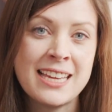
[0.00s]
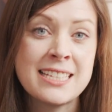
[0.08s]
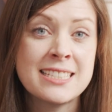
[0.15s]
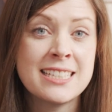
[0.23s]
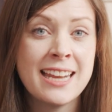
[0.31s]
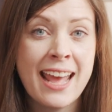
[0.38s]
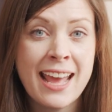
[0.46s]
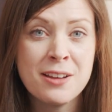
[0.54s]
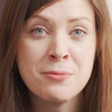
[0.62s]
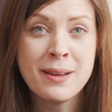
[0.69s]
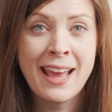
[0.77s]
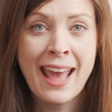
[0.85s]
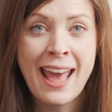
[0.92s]
Today
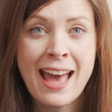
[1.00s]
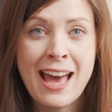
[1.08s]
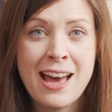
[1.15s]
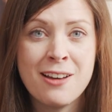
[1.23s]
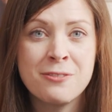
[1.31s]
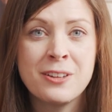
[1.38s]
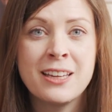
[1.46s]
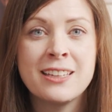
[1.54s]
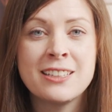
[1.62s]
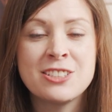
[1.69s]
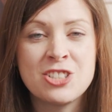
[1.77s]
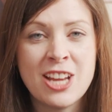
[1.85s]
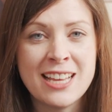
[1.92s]
we have
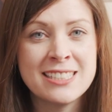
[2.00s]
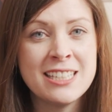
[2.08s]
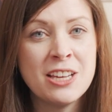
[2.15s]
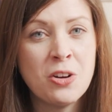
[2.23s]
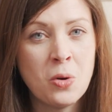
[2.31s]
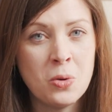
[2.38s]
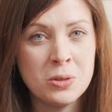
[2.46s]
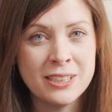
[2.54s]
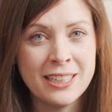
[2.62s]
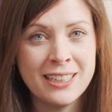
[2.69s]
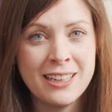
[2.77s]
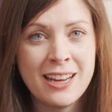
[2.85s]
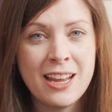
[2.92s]
Jessi
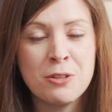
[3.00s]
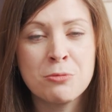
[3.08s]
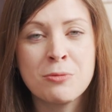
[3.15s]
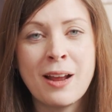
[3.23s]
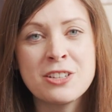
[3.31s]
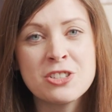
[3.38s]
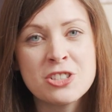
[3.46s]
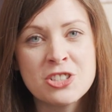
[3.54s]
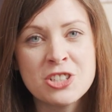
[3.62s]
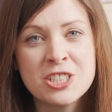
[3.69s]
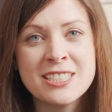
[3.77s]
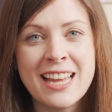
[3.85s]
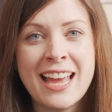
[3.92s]
Holden, a
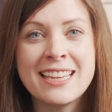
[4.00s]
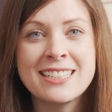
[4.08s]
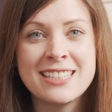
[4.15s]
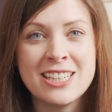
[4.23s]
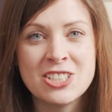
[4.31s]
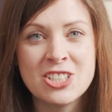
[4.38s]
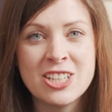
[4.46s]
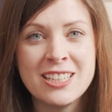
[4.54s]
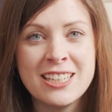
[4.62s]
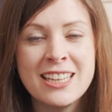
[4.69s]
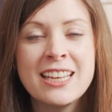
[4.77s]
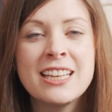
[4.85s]
registered dietitian,